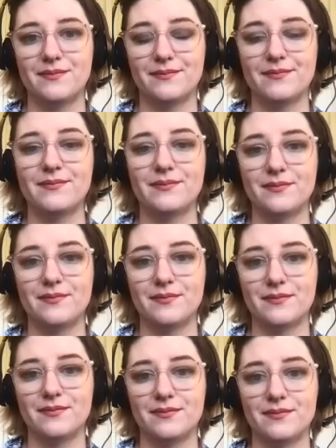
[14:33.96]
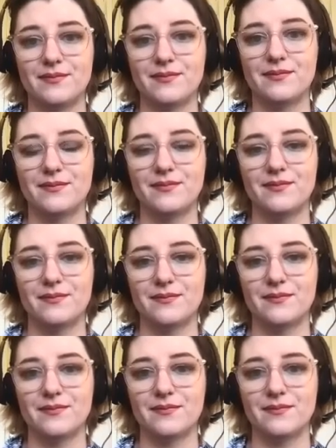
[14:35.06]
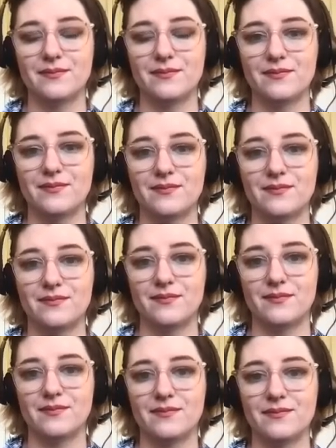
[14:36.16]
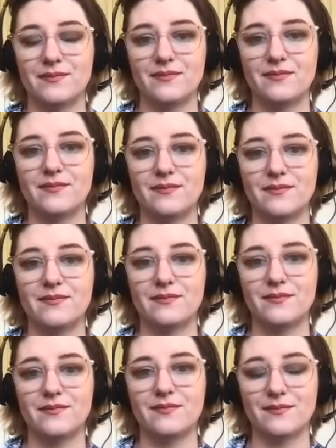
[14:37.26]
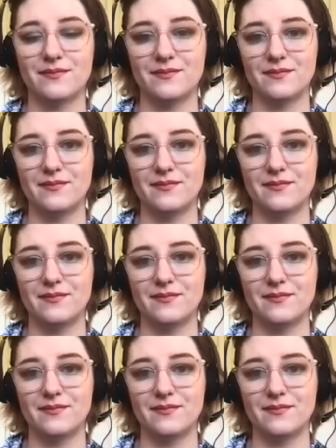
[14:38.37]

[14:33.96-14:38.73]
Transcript: The person shown says nothing.